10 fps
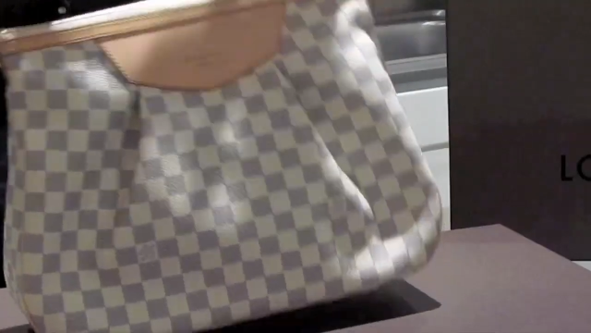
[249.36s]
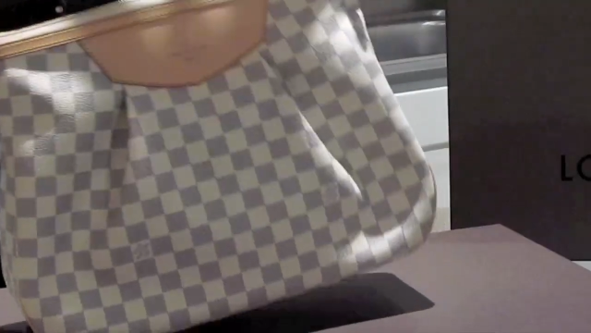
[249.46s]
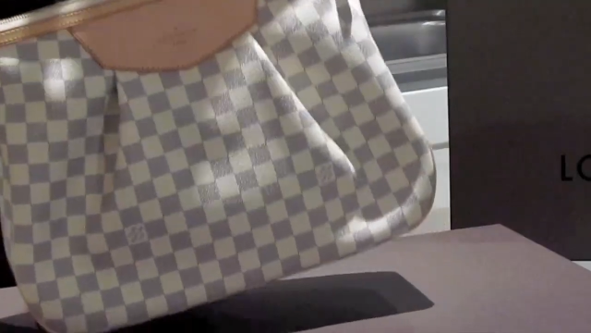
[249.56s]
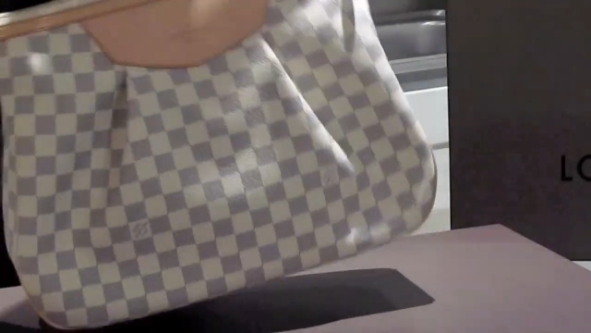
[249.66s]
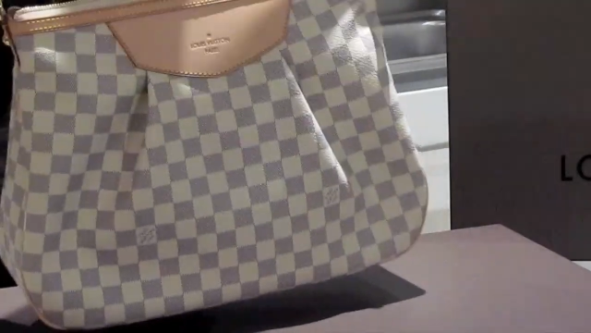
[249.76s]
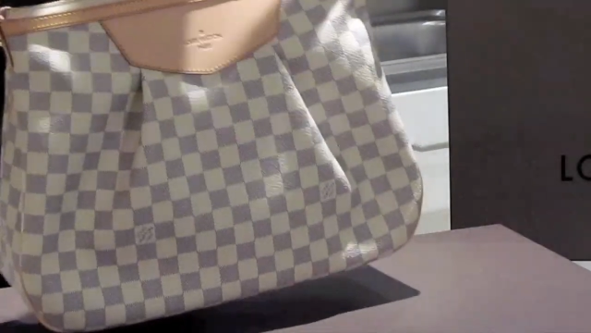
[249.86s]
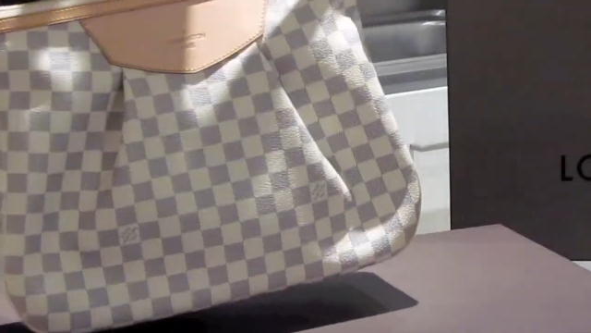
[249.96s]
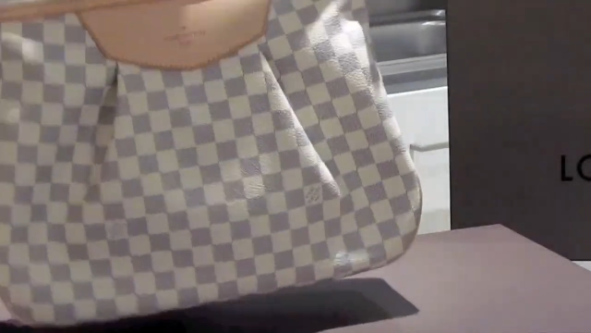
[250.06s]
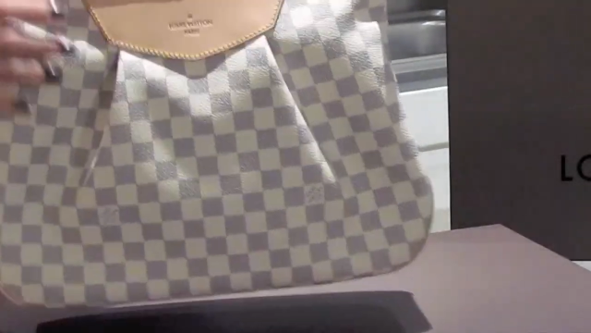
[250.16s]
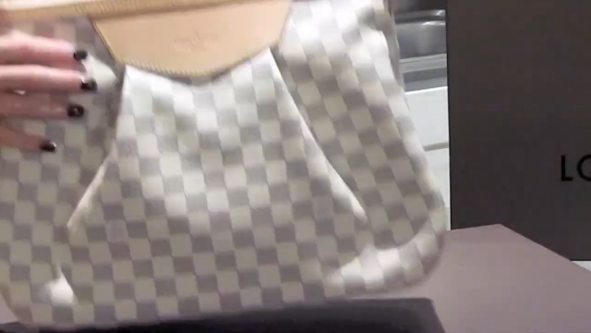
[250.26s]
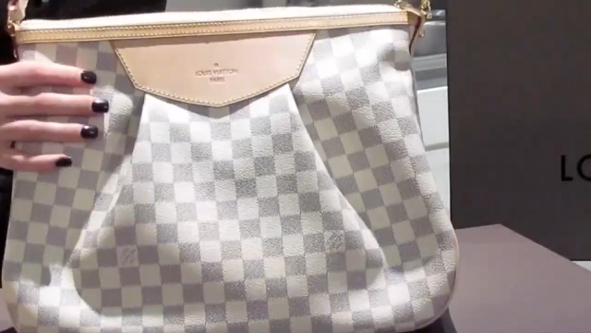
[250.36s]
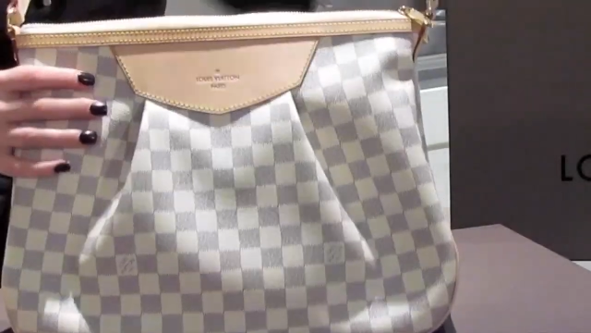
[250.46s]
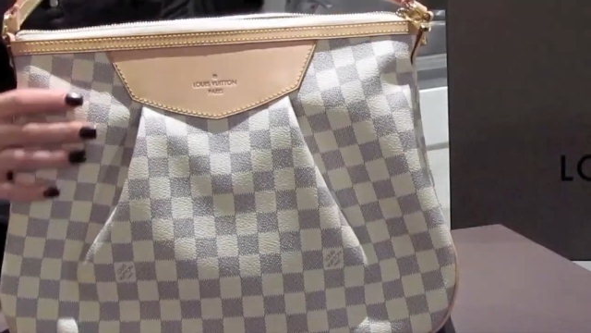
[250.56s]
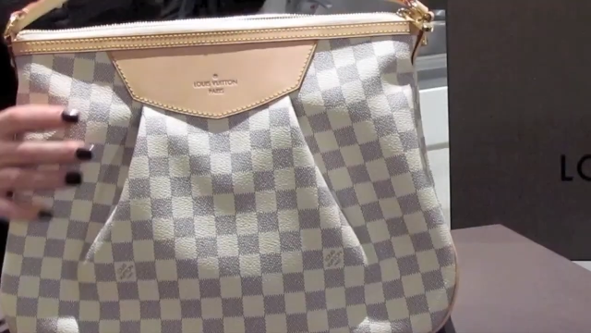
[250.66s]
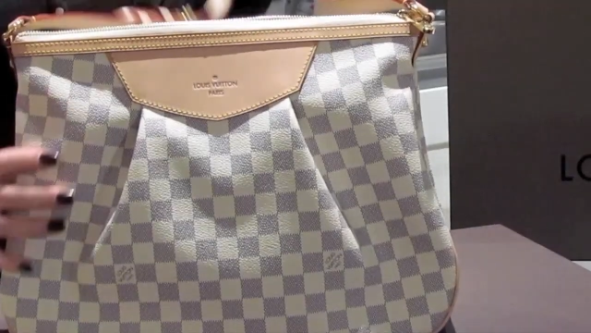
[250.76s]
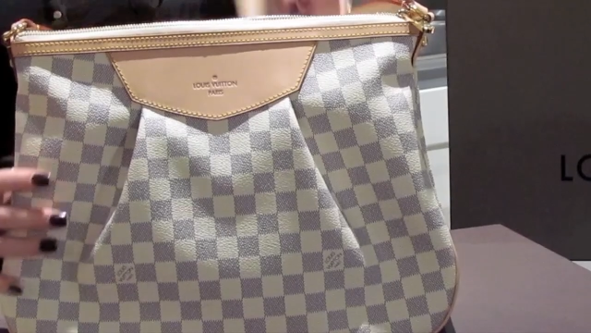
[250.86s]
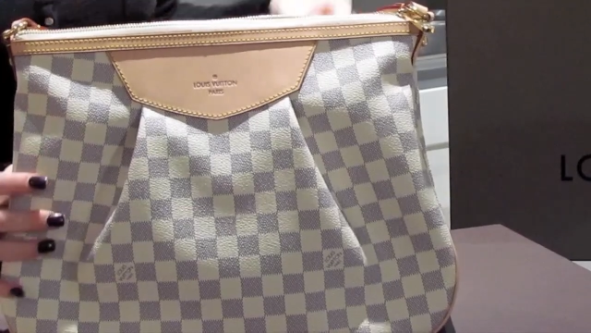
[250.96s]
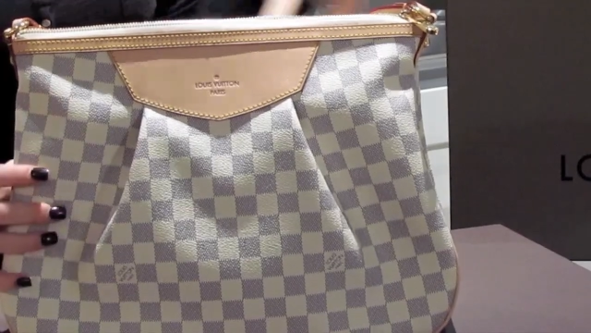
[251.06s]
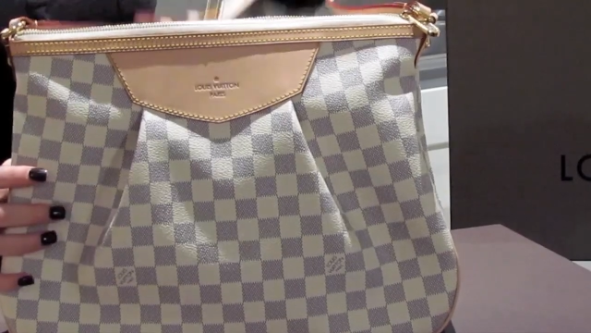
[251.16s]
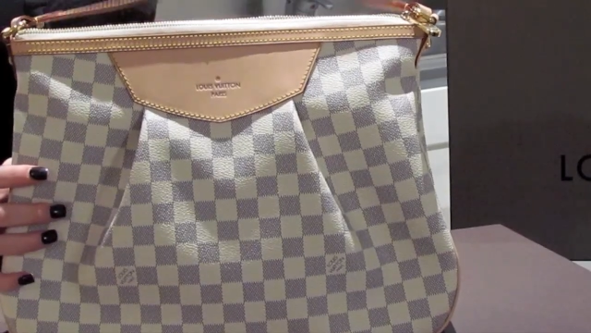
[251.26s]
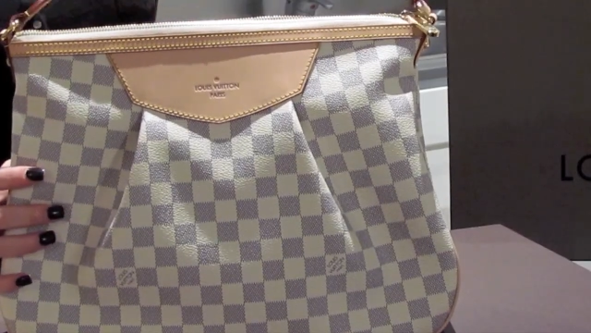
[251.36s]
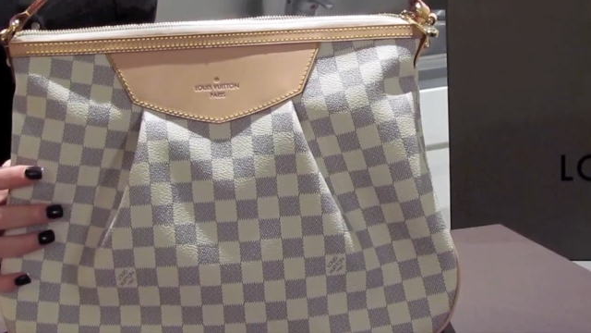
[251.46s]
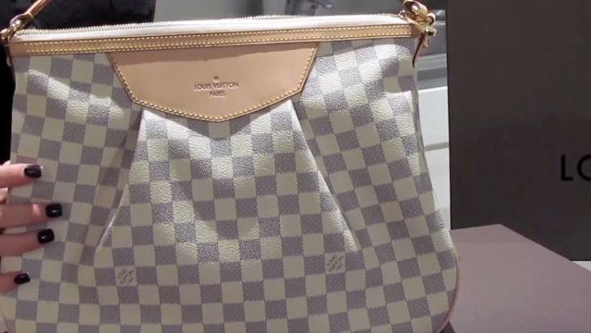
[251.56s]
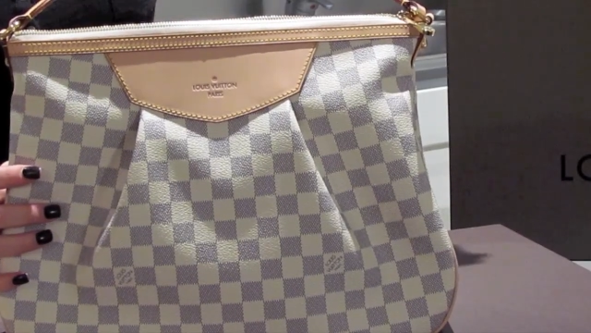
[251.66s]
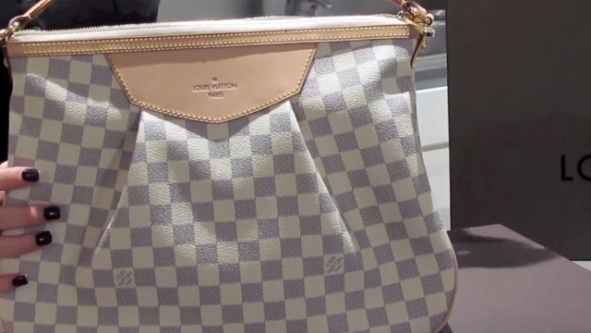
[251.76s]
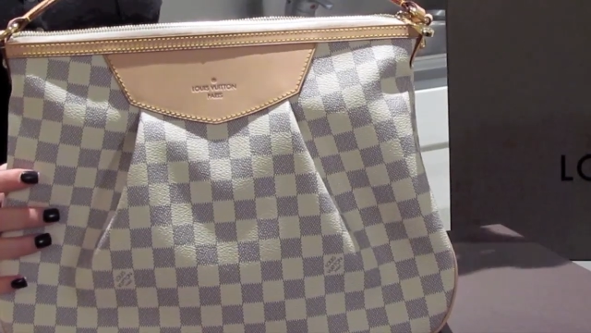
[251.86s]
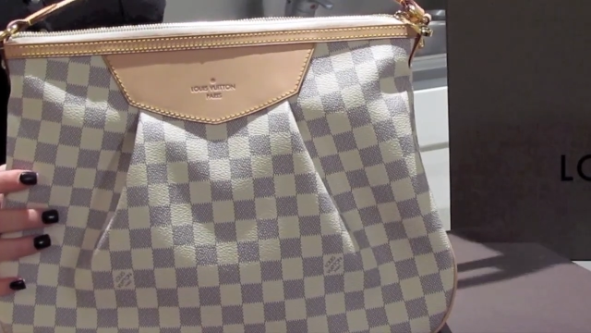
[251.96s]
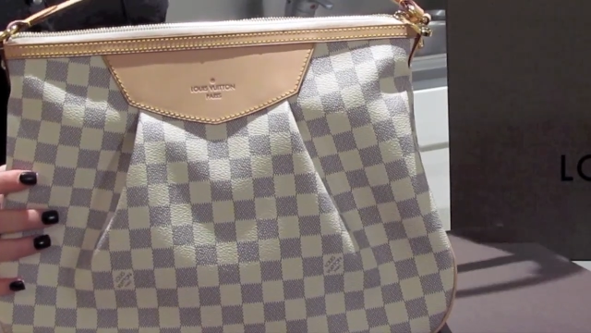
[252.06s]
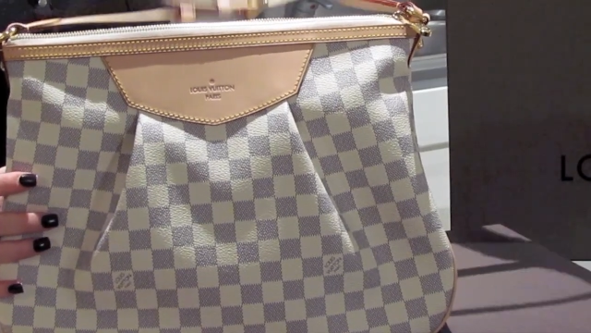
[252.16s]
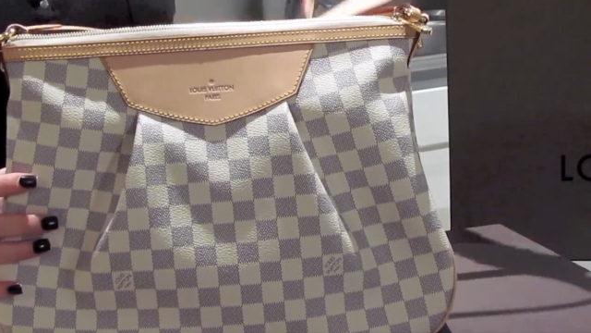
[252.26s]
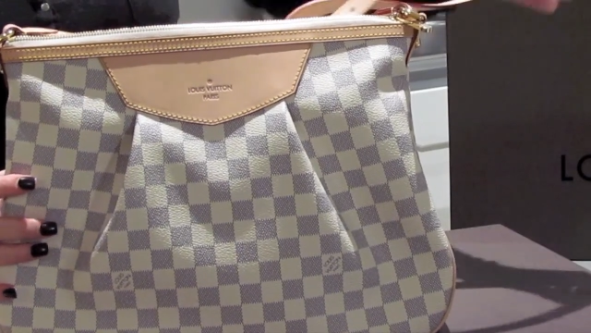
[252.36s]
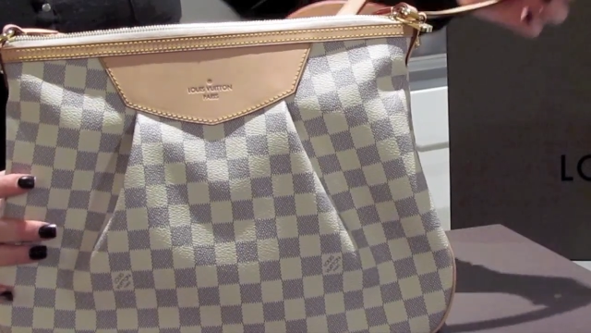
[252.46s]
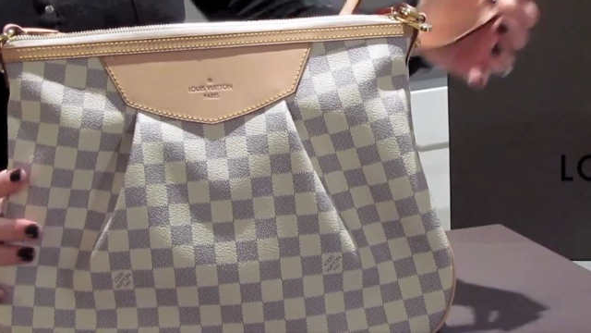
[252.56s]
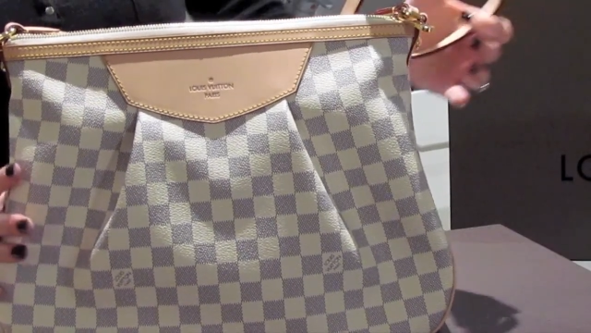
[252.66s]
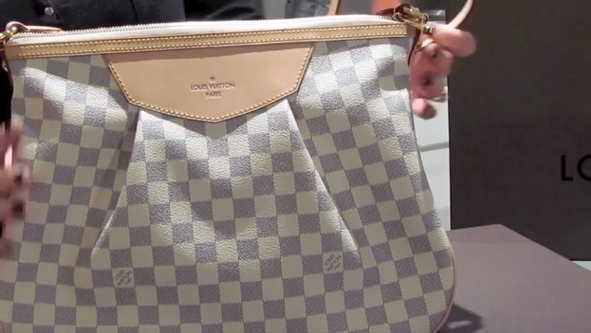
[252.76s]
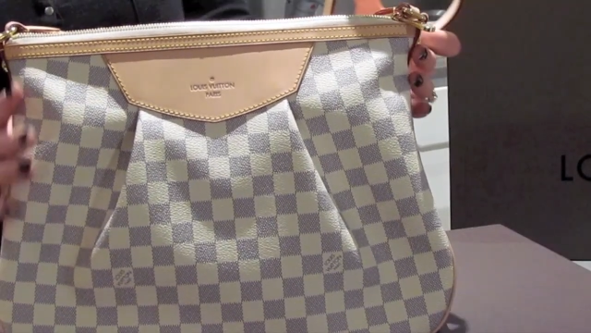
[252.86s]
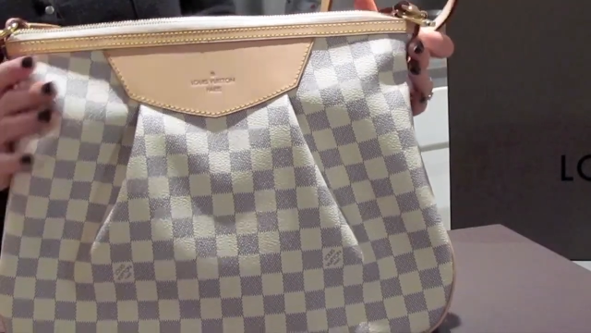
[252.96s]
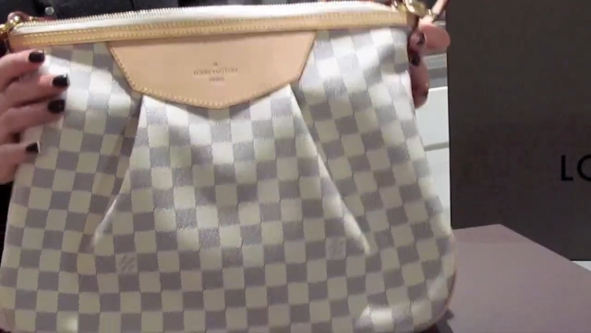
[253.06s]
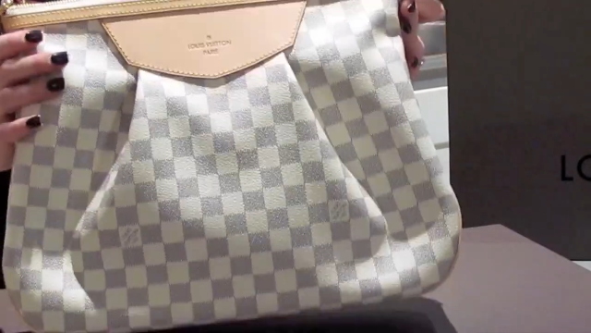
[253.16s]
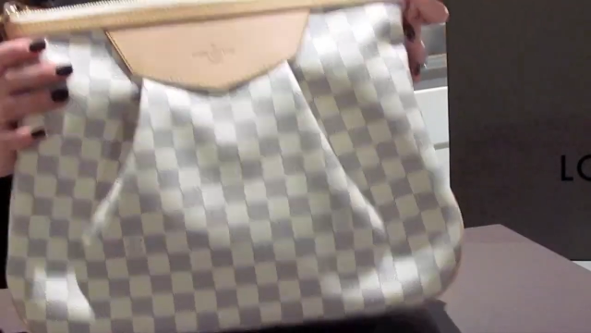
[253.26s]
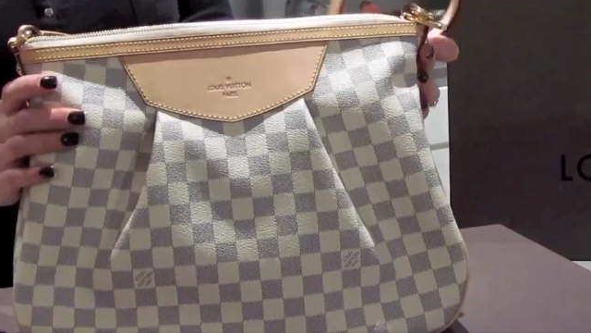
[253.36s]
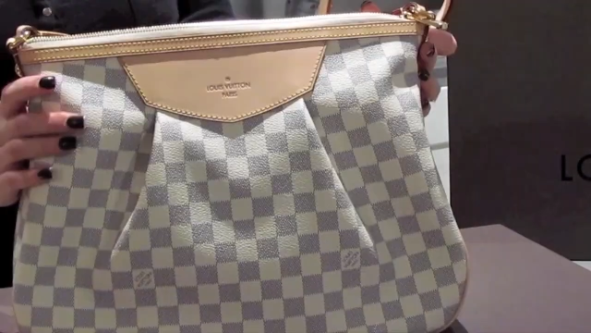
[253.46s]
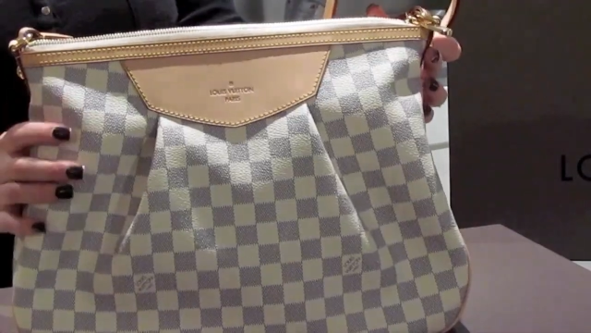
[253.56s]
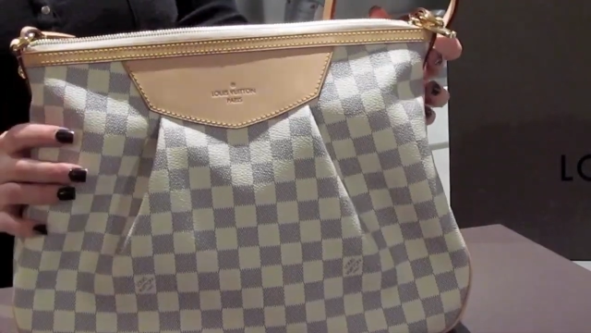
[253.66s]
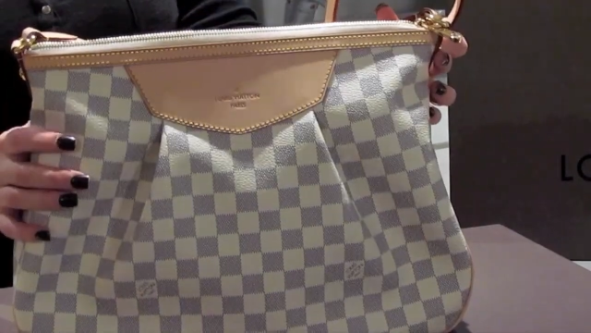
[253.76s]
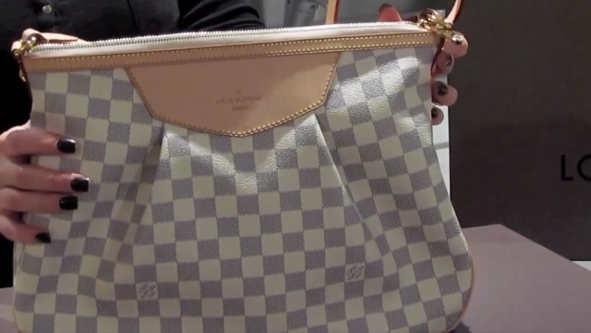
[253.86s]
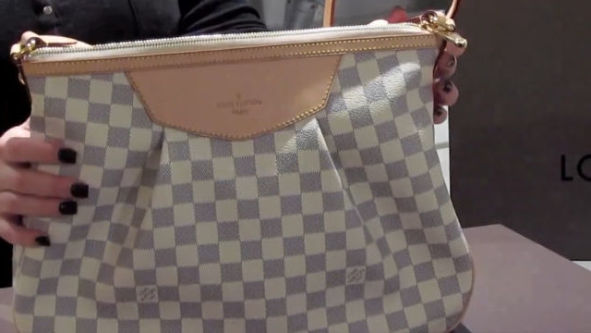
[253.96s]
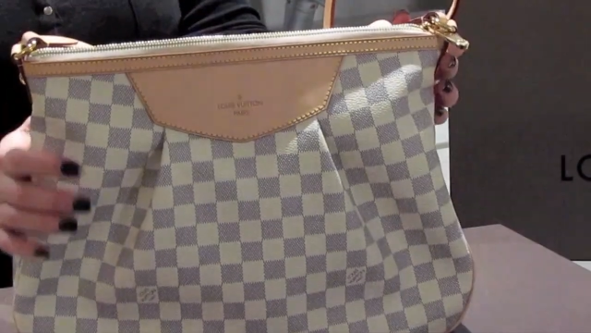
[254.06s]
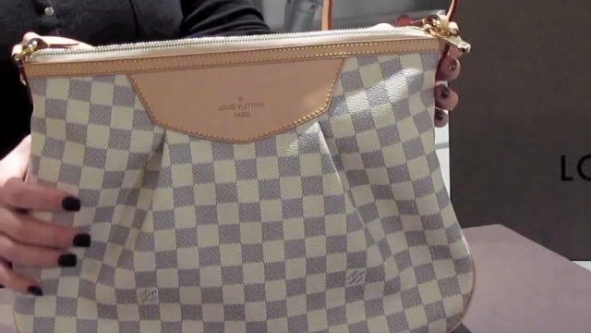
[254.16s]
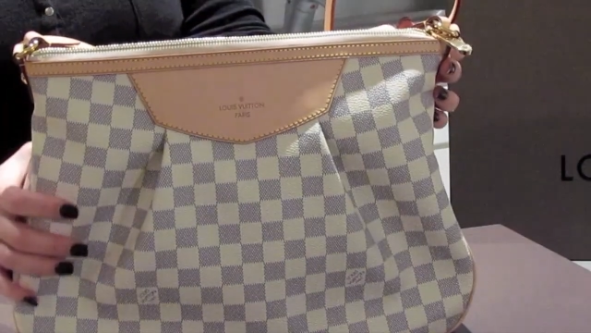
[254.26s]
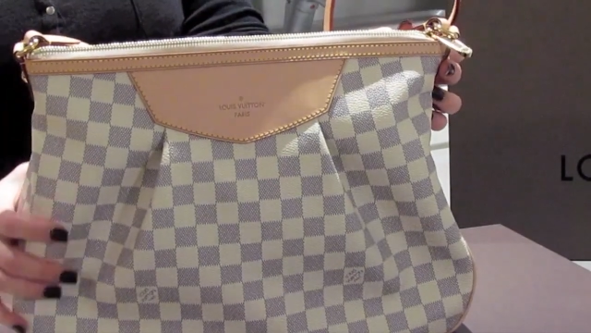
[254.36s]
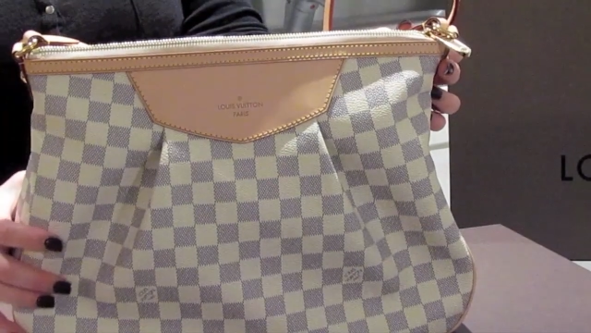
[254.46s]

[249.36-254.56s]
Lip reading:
Nobody's mouth can be seen.